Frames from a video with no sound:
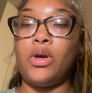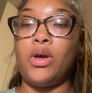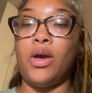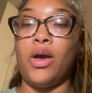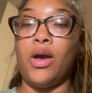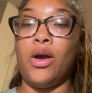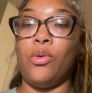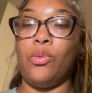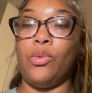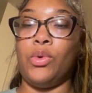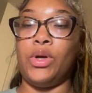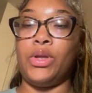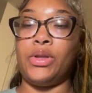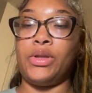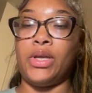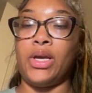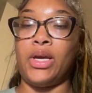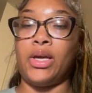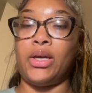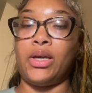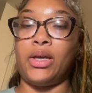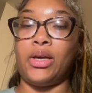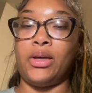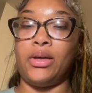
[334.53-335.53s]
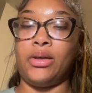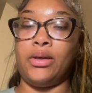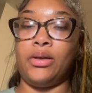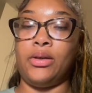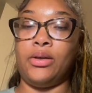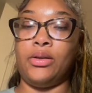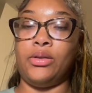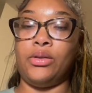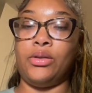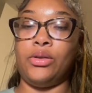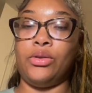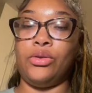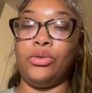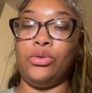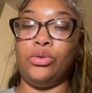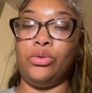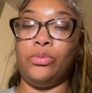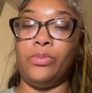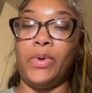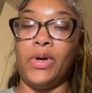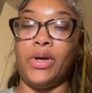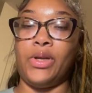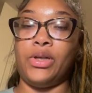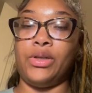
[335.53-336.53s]
and what they can do
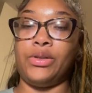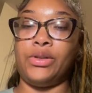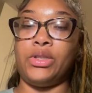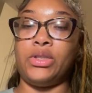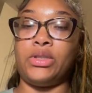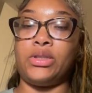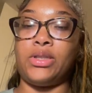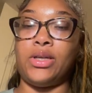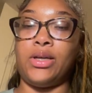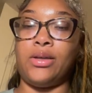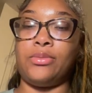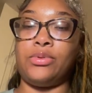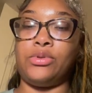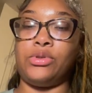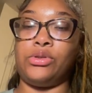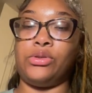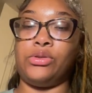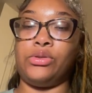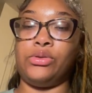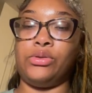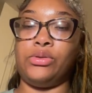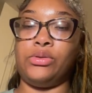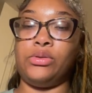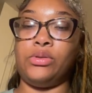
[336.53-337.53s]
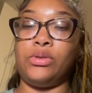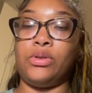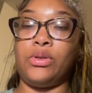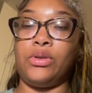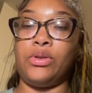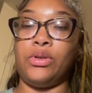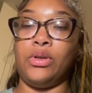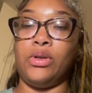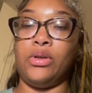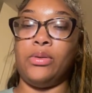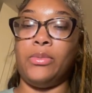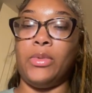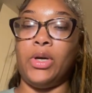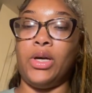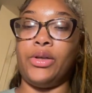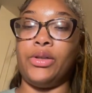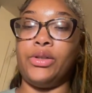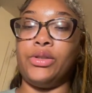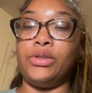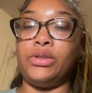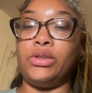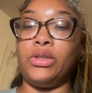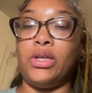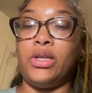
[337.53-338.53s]
better. This helps them
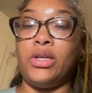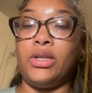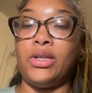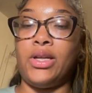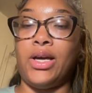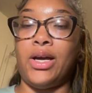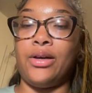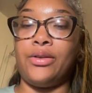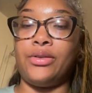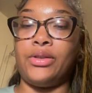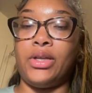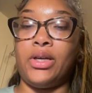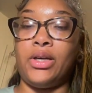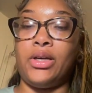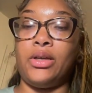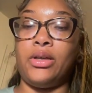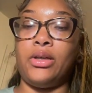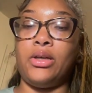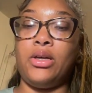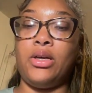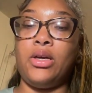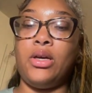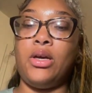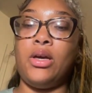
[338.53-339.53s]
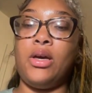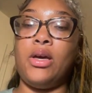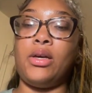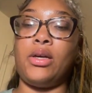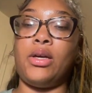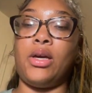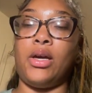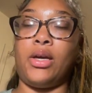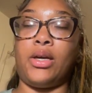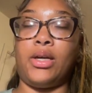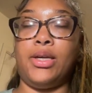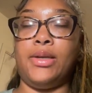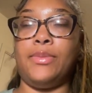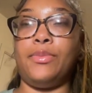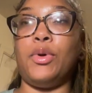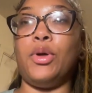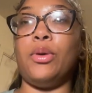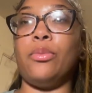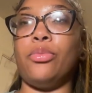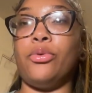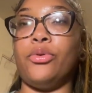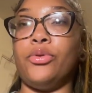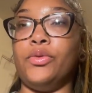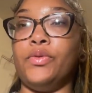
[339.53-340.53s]
understand how they can keep
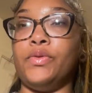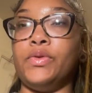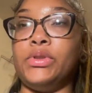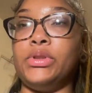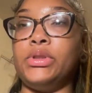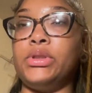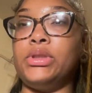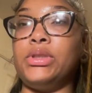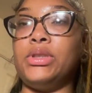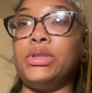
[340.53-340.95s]
improving.